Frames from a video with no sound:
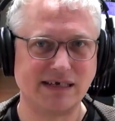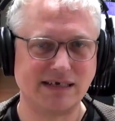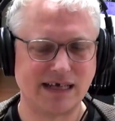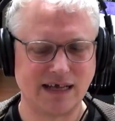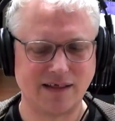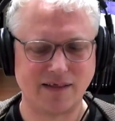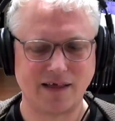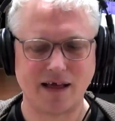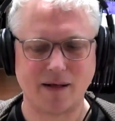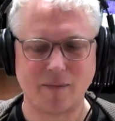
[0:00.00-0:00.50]

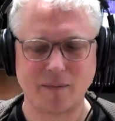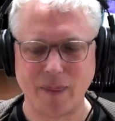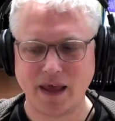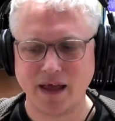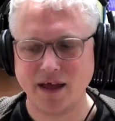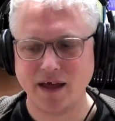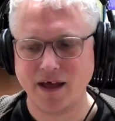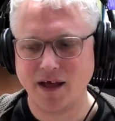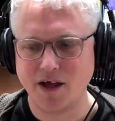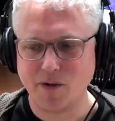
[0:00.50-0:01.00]
But then
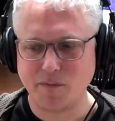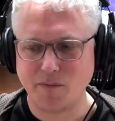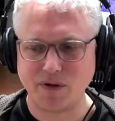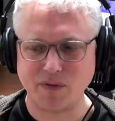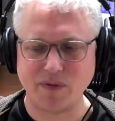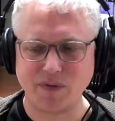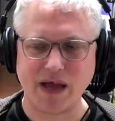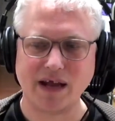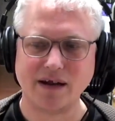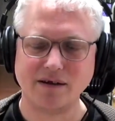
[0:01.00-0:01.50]

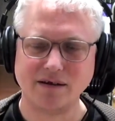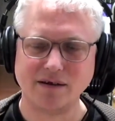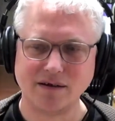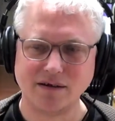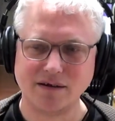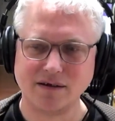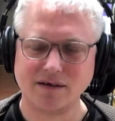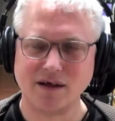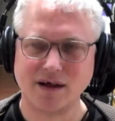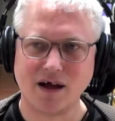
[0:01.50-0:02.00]

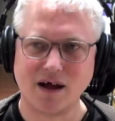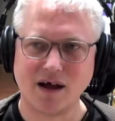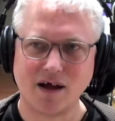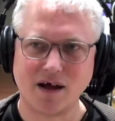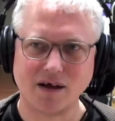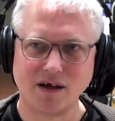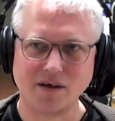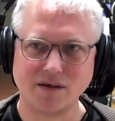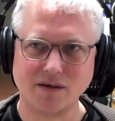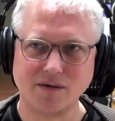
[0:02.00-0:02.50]
the
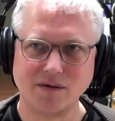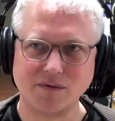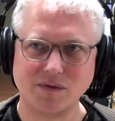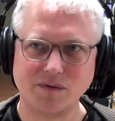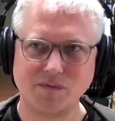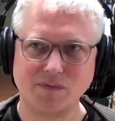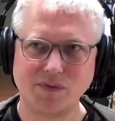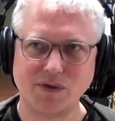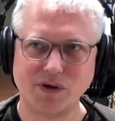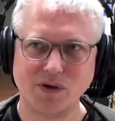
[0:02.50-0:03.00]
launch date for
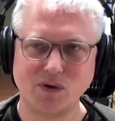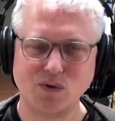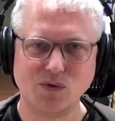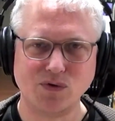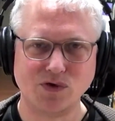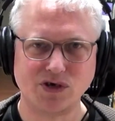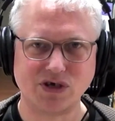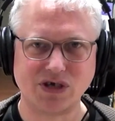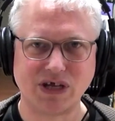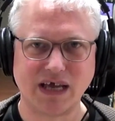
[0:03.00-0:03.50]
the zine
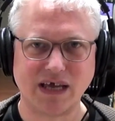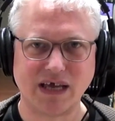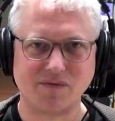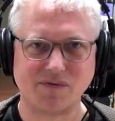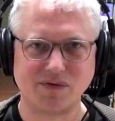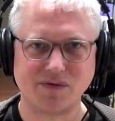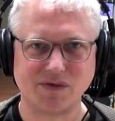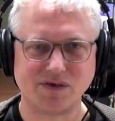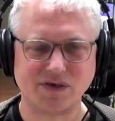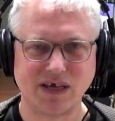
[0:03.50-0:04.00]
was a zine
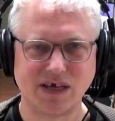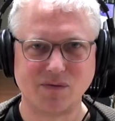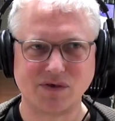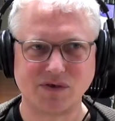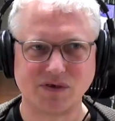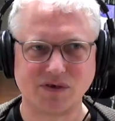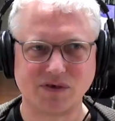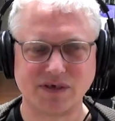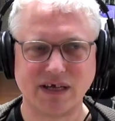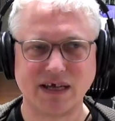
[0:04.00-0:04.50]
fest in
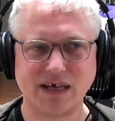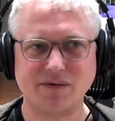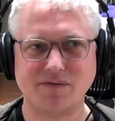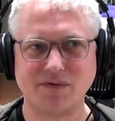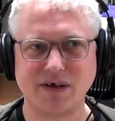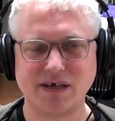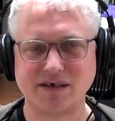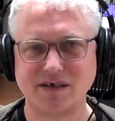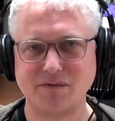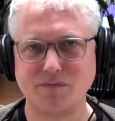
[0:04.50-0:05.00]
Brighton.
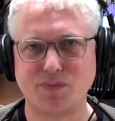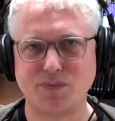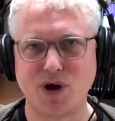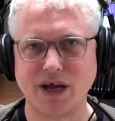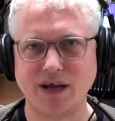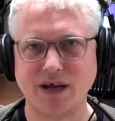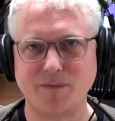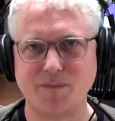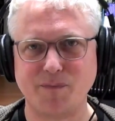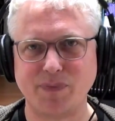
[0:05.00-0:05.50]
So zine
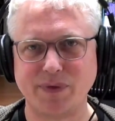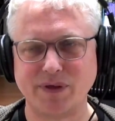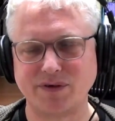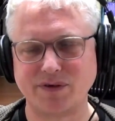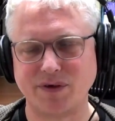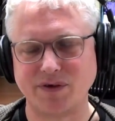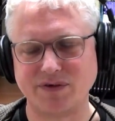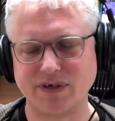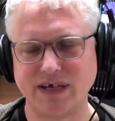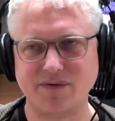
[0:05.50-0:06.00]
fests, everyone
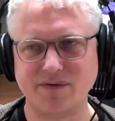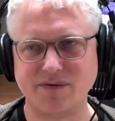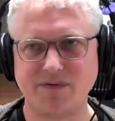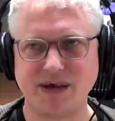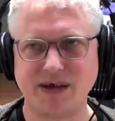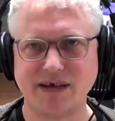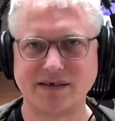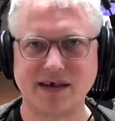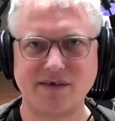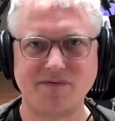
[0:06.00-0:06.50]
holds
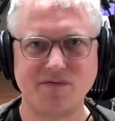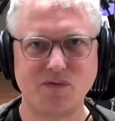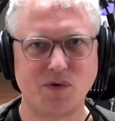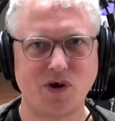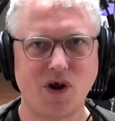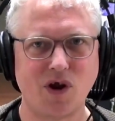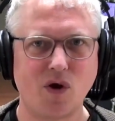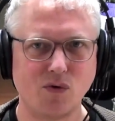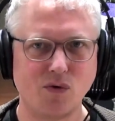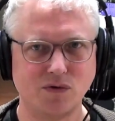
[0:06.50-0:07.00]
back their
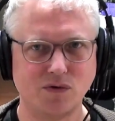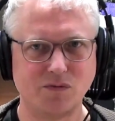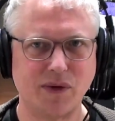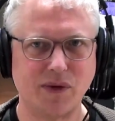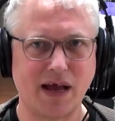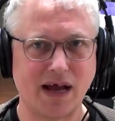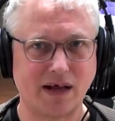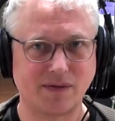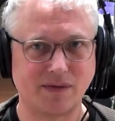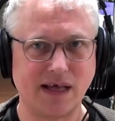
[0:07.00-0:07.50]
launch dates so
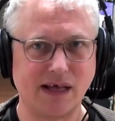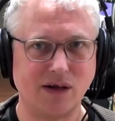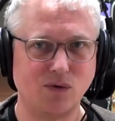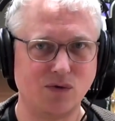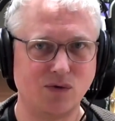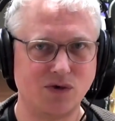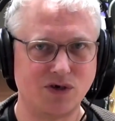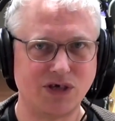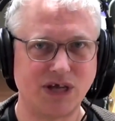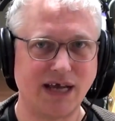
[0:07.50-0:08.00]
they can
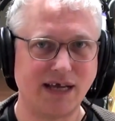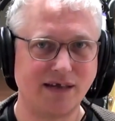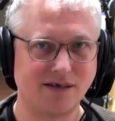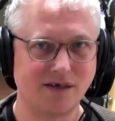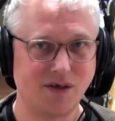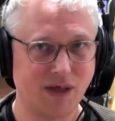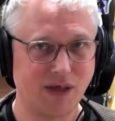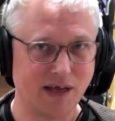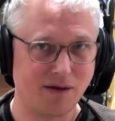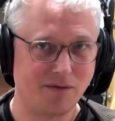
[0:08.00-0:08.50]
launch
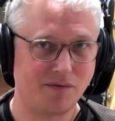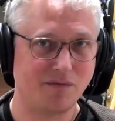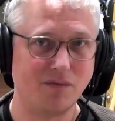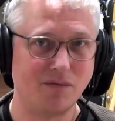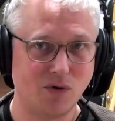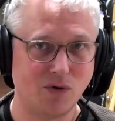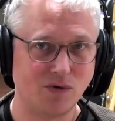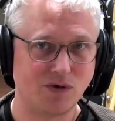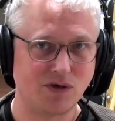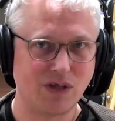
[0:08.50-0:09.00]
there.
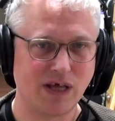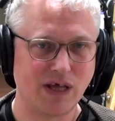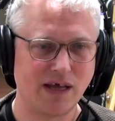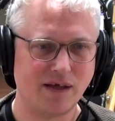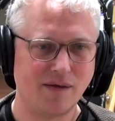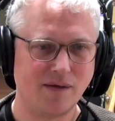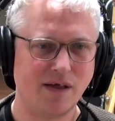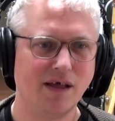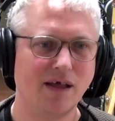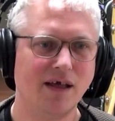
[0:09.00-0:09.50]

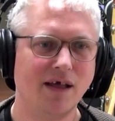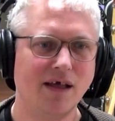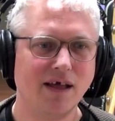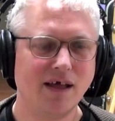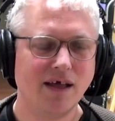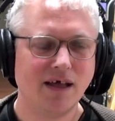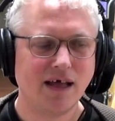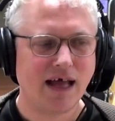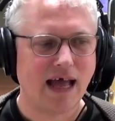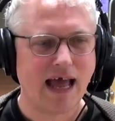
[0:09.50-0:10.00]
And
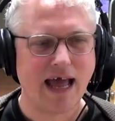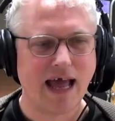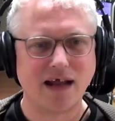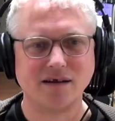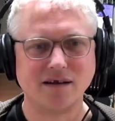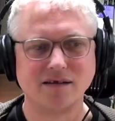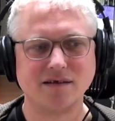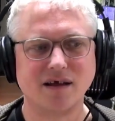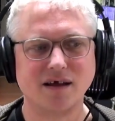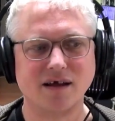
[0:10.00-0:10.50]
I went out
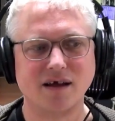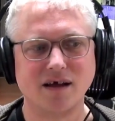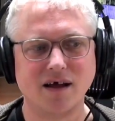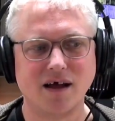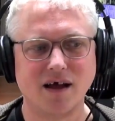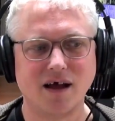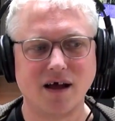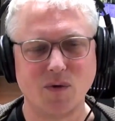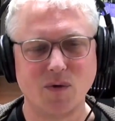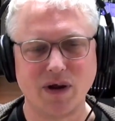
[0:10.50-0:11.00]
the night
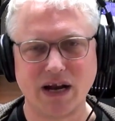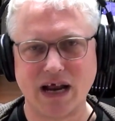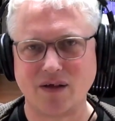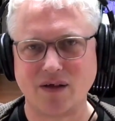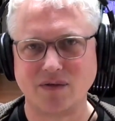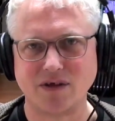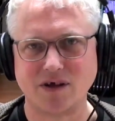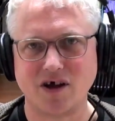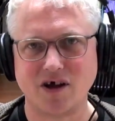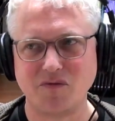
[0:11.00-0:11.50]
before and
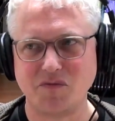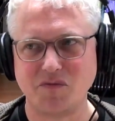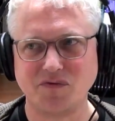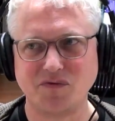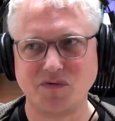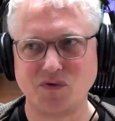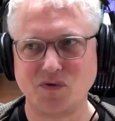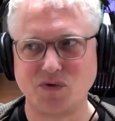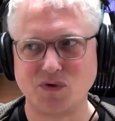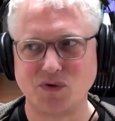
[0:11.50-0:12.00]
got
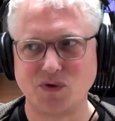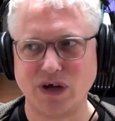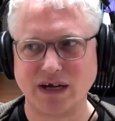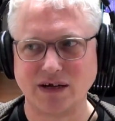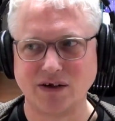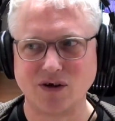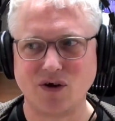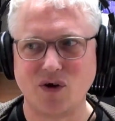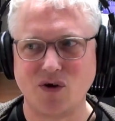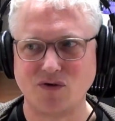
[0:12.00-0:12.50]
horribly drunk and
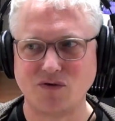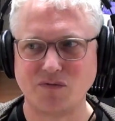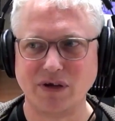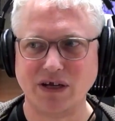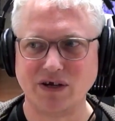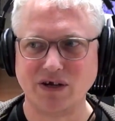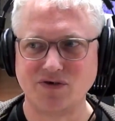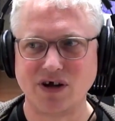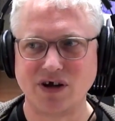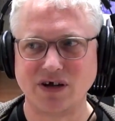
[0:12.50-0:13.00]
was
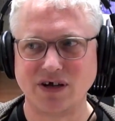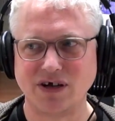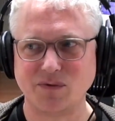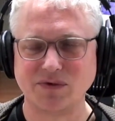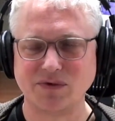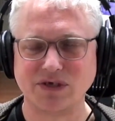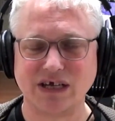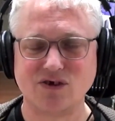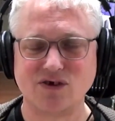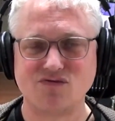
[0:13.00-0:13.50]
incredibly
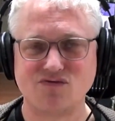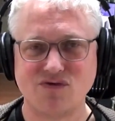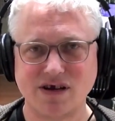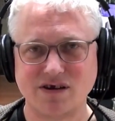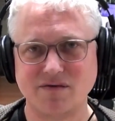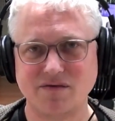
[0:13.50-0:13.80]
hungover